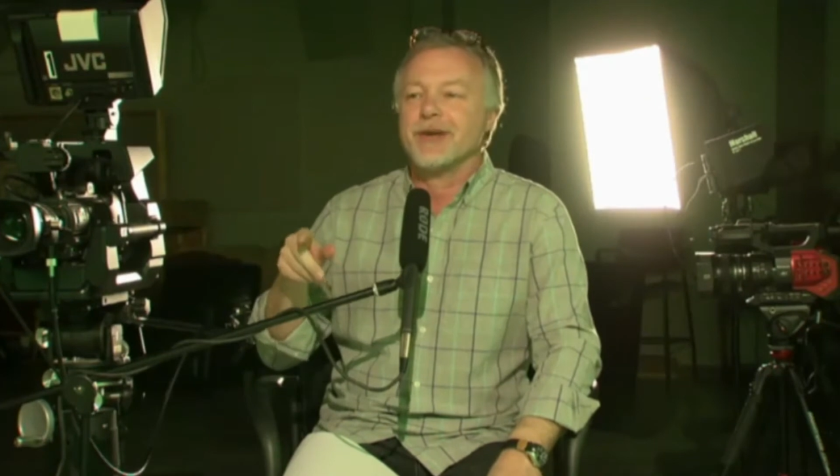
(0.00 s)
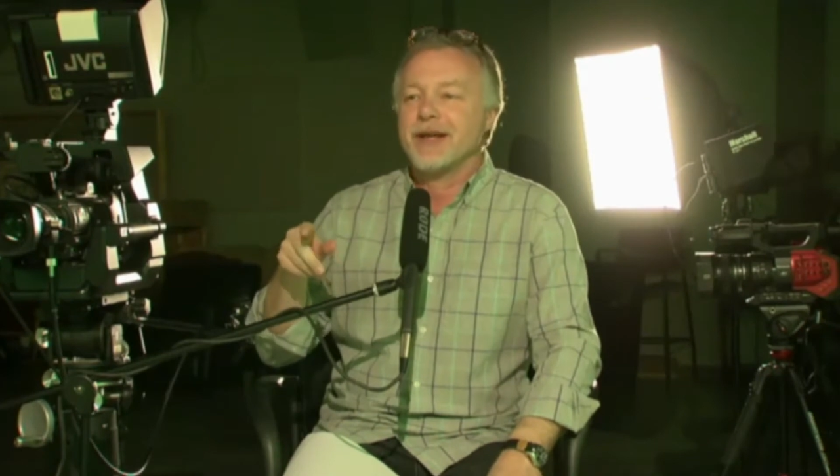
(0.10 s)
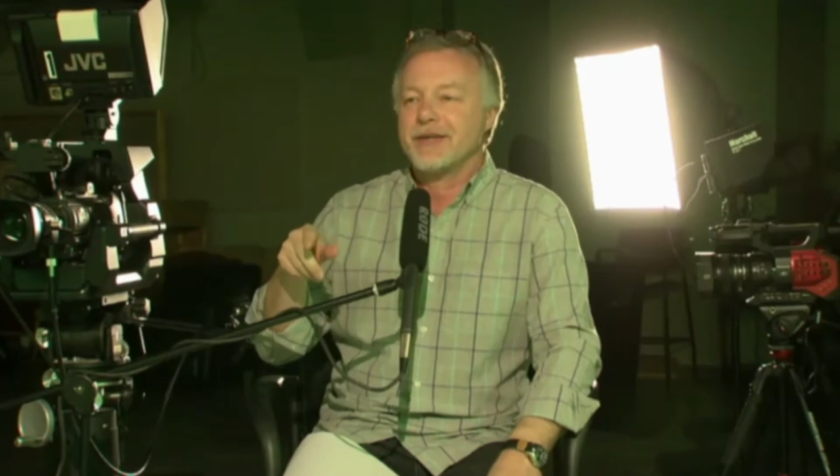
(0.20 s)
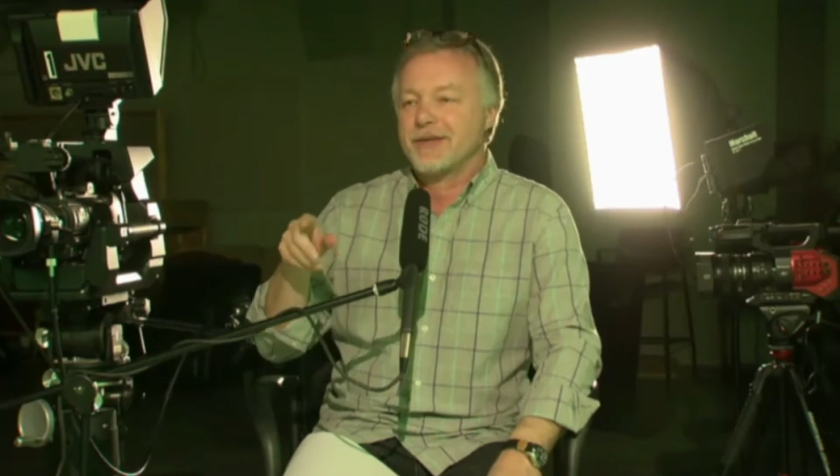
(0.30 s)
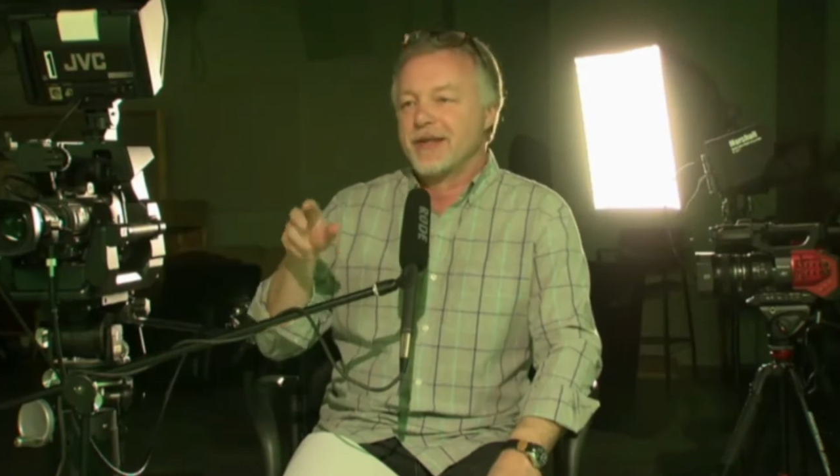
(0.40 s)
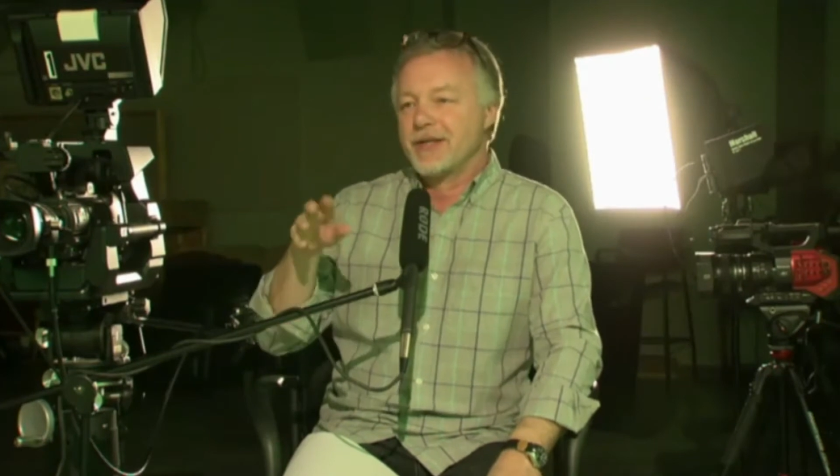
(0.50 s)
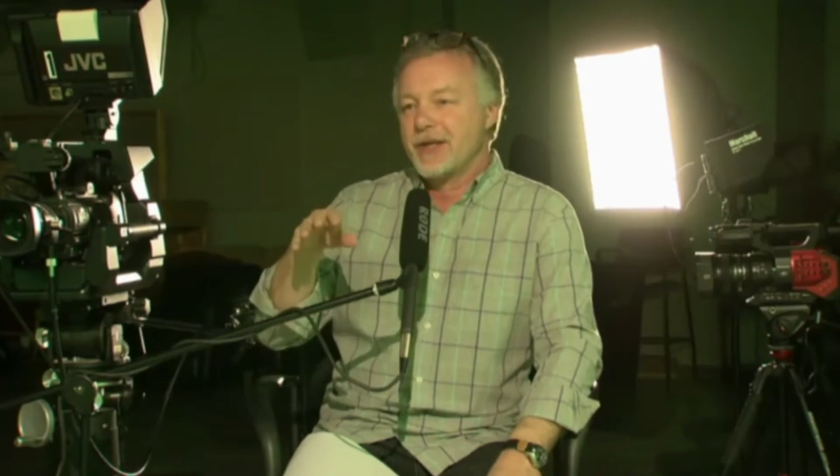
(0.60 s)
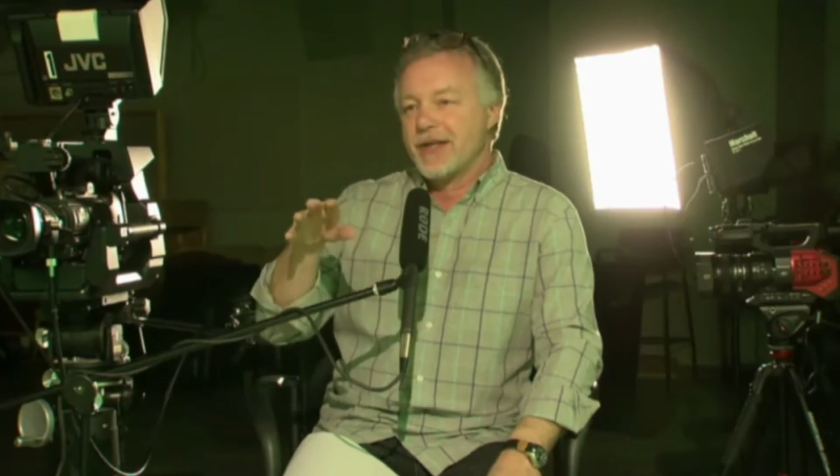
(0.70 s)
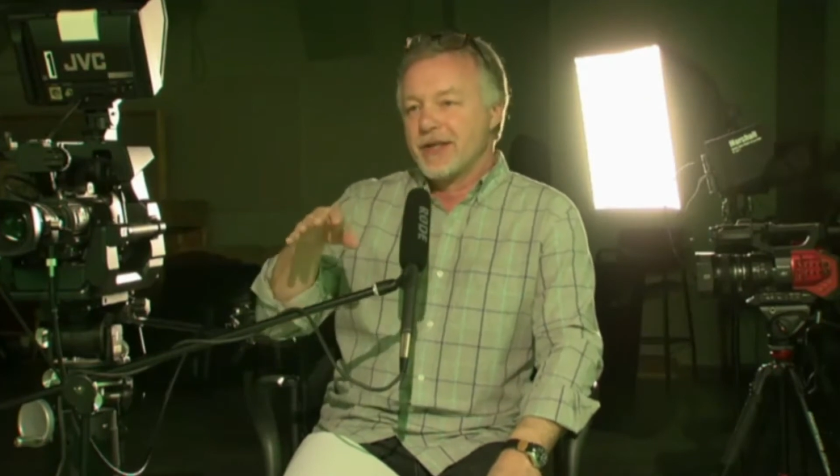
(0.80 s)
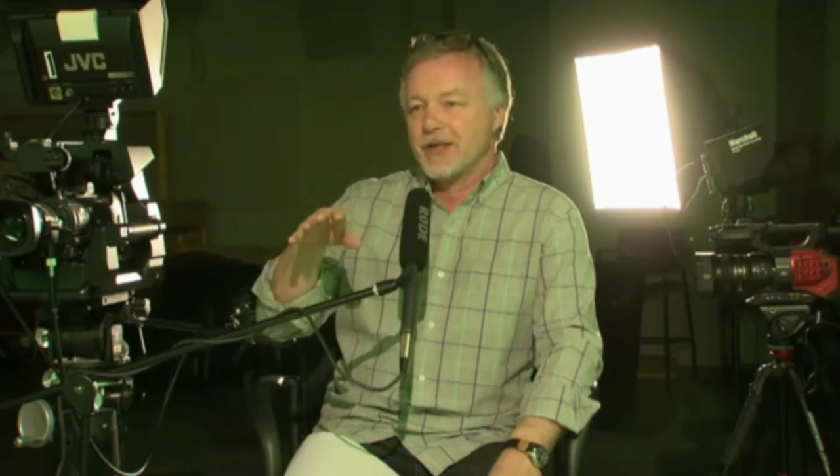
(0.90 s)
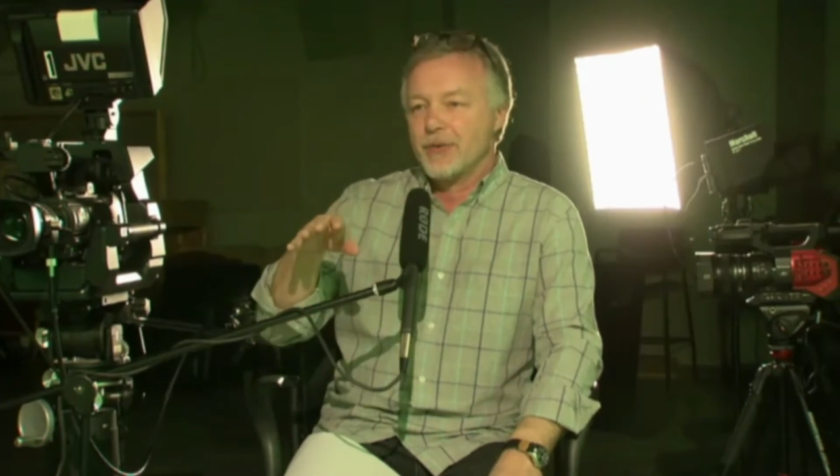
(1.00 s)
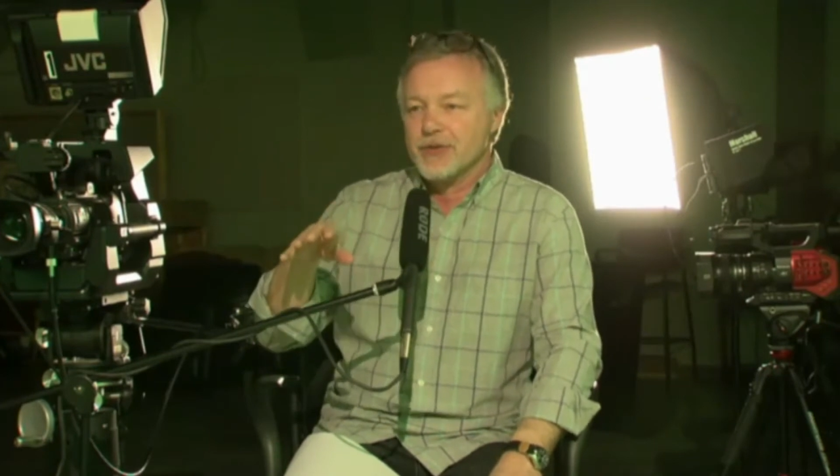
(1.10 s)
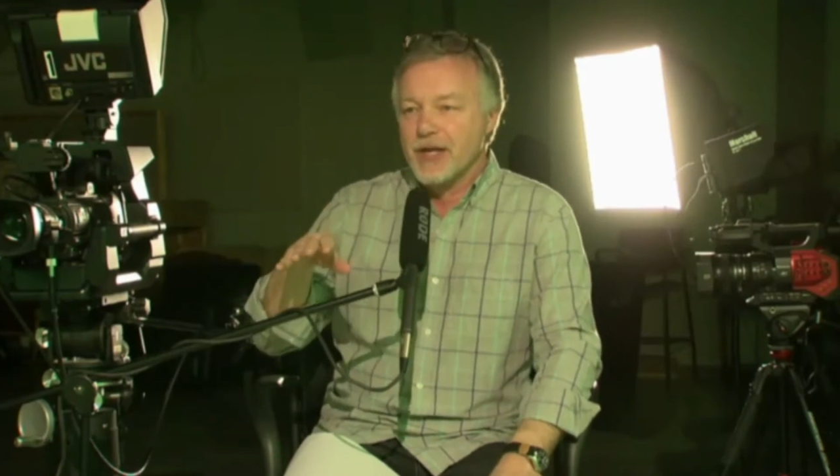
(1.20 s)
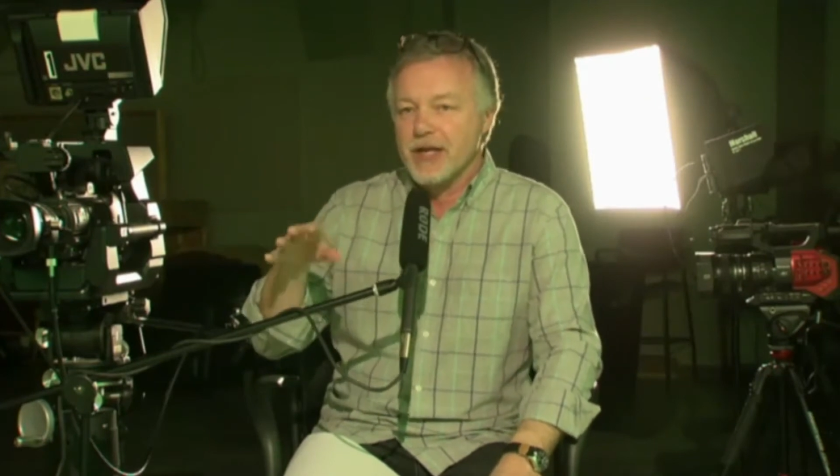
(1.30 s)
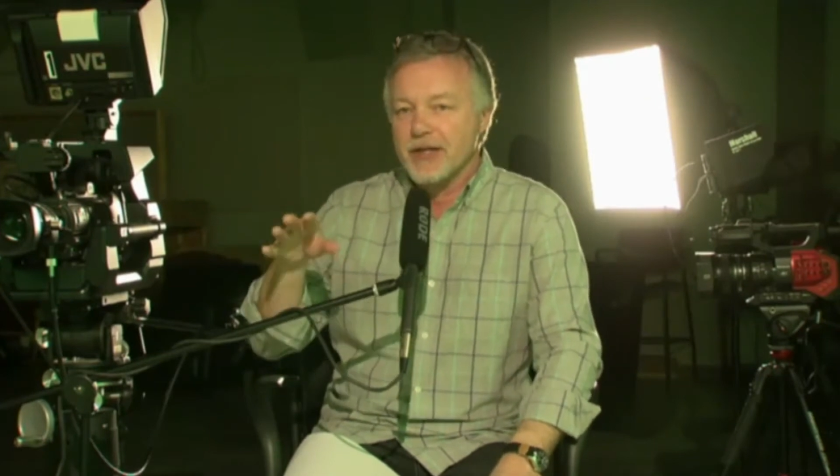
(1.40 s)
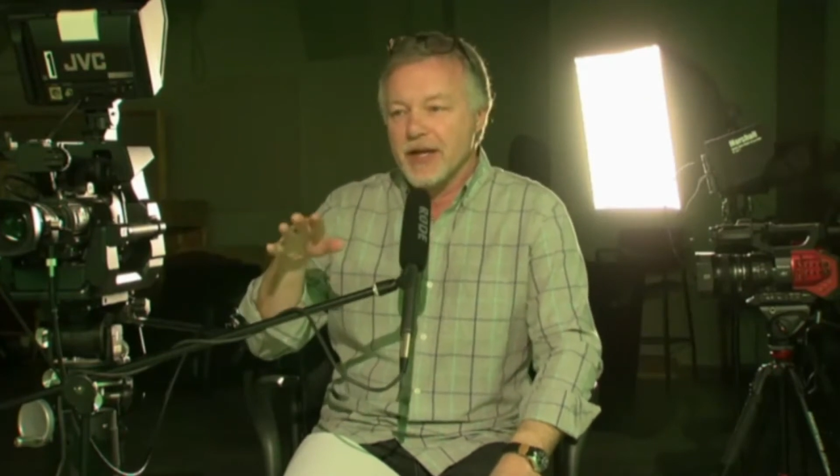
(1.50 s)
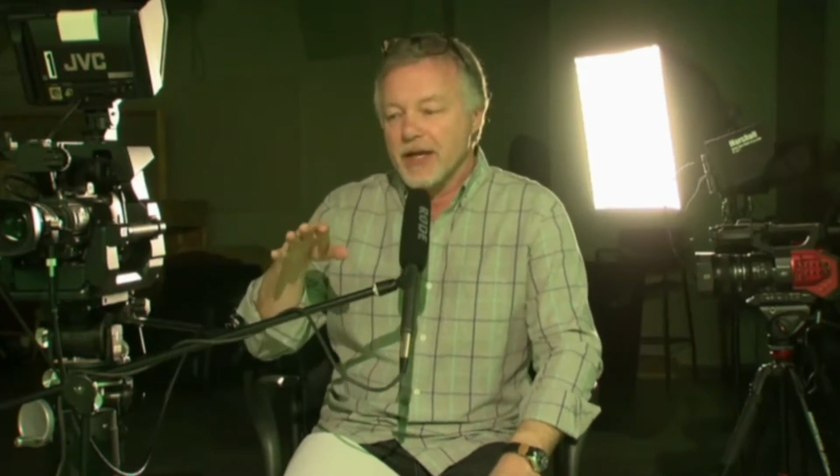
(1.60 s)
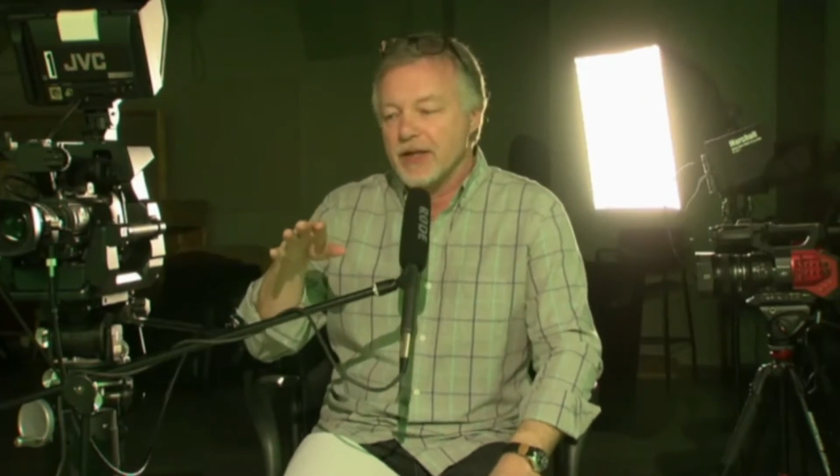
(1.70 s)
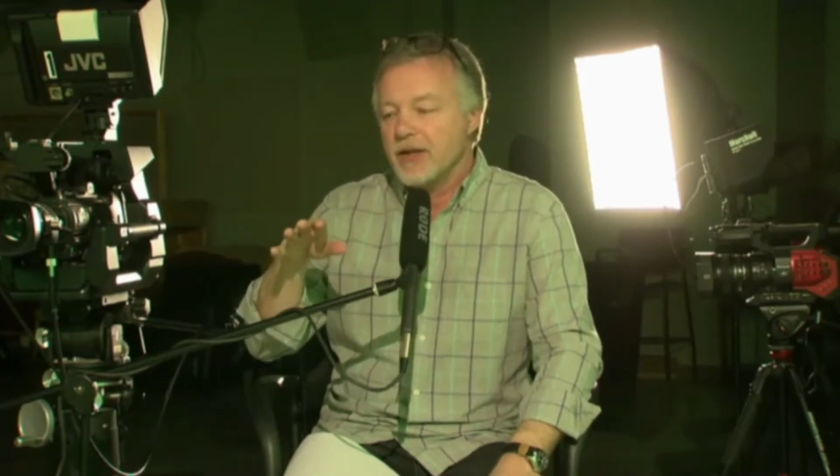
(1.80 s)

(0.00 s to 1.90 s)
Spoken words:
like I think you were saying that